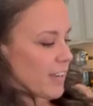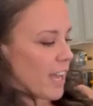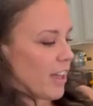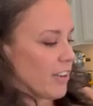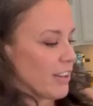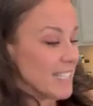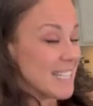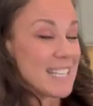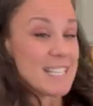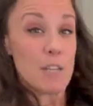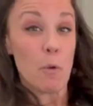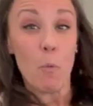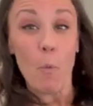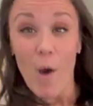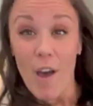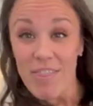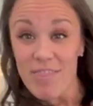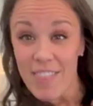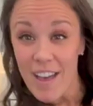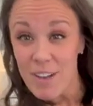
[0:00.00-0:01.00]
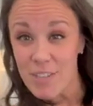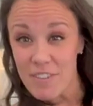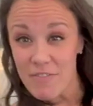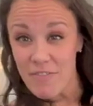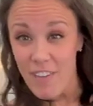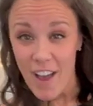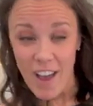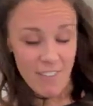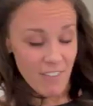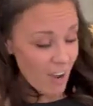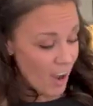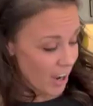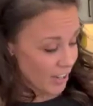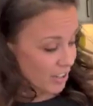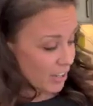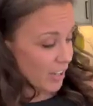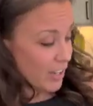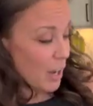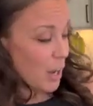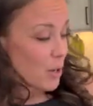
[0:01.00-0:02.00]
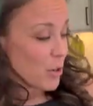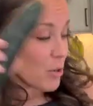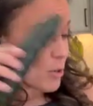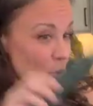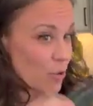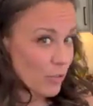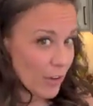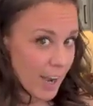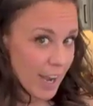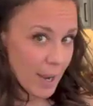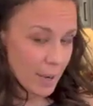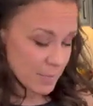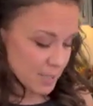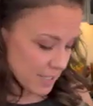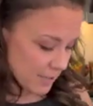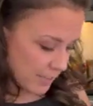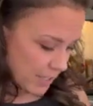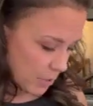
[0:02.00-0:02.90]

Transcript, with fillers: calories is 1,500 grams of